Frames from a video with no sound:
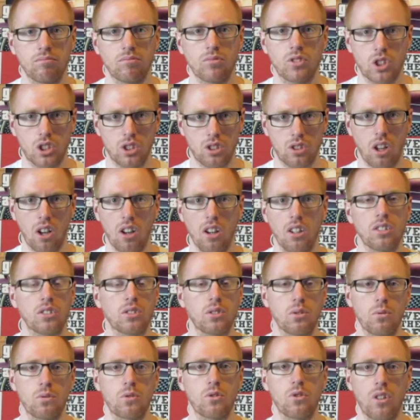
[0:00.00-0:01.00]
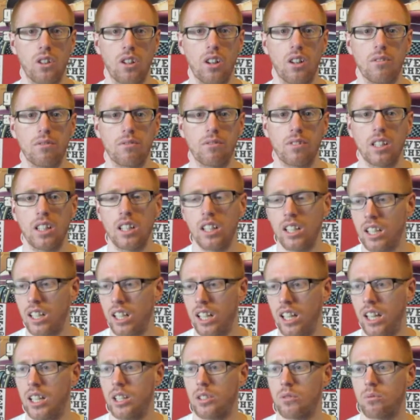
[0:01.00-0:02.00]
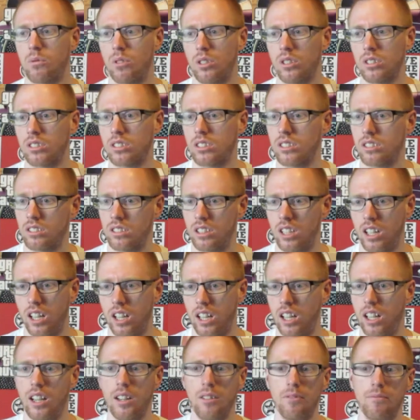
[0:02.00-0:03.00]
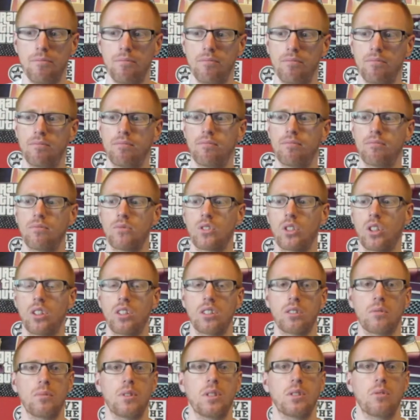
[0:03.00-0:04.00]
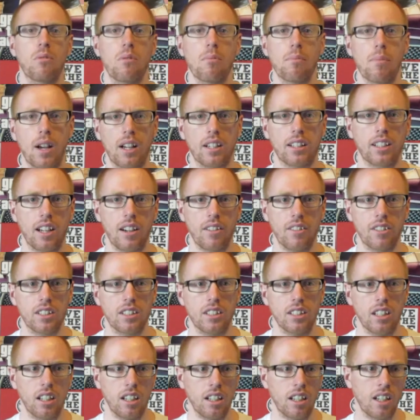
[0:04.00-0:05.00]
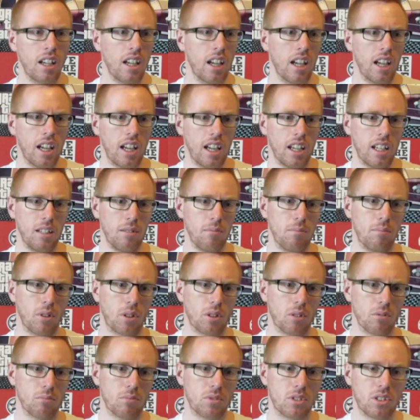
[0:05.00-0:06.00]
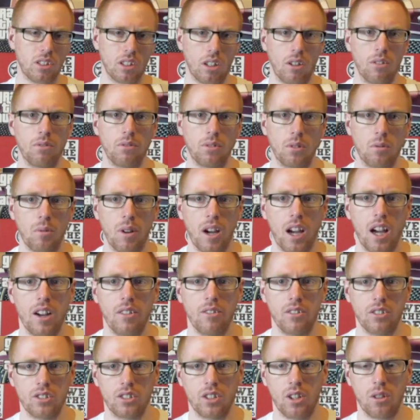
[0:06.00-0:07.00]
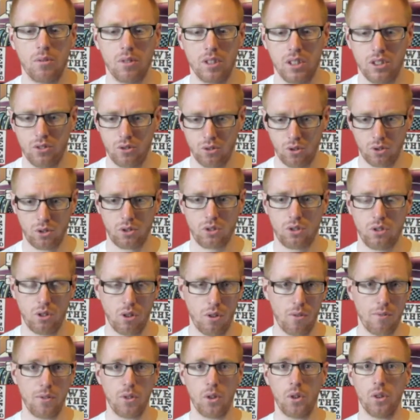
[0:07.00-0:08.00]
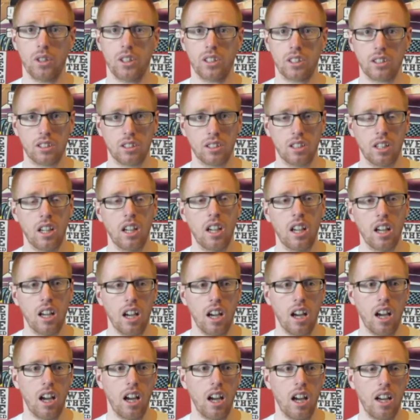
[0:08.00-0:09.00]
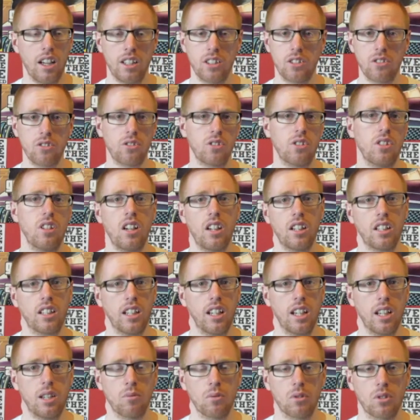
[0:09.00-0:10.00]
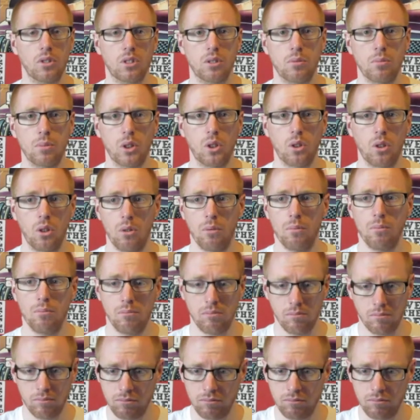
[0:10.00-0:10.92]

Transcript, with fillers: starts Ultron off. It's what um, turns him into a bad character. He becomes self-aware as though he's just a voice. Uh, and he doesn't like it. He wants to become